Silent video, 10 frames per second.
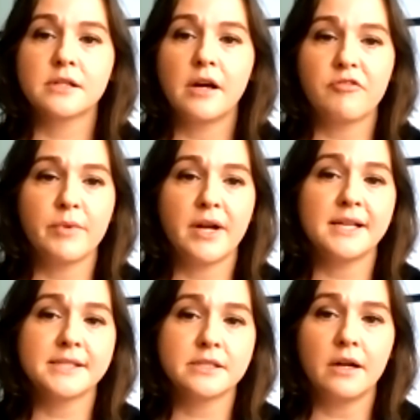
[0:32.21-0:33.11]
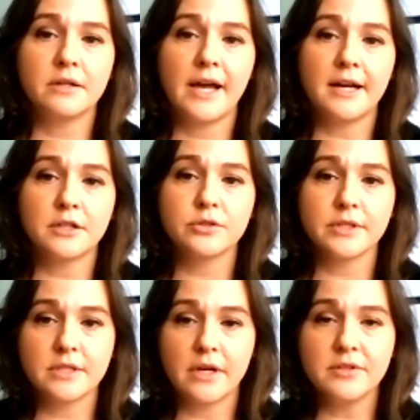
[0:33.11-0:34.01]
government has not
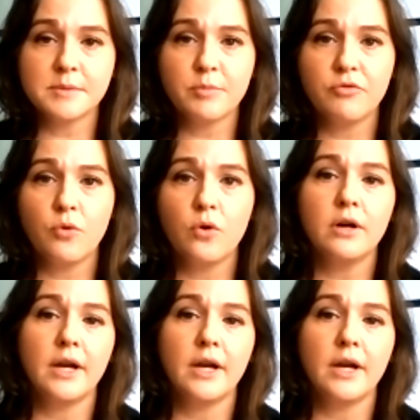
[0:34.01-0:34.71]
actually done this before,